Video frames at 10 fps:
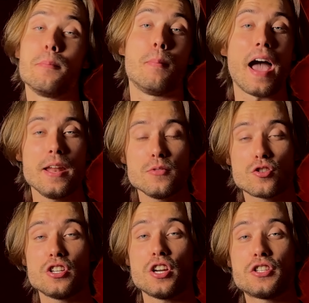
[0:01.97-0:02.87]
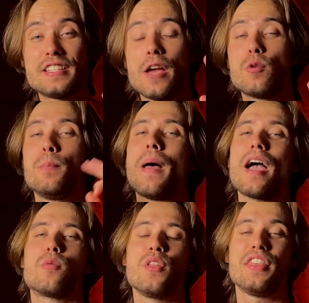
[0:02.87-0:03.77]
My name is Grisha and today we're
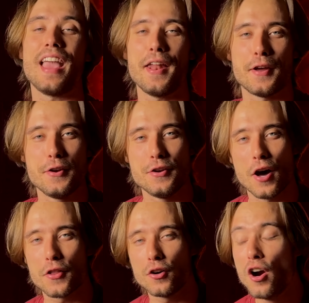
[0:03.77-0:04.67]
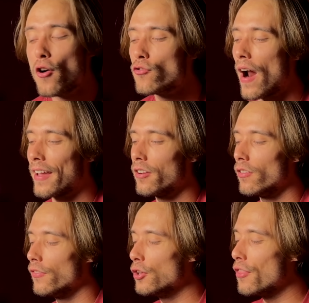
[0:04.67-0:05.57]
back with yet another racket
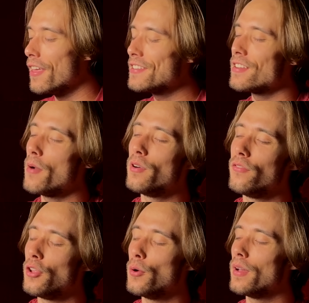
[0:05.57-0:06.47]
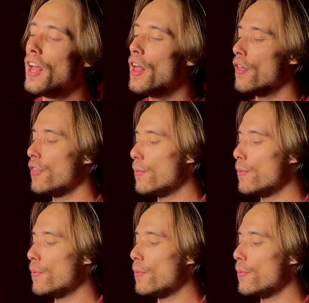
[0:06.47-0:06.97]
review. This time reviewing the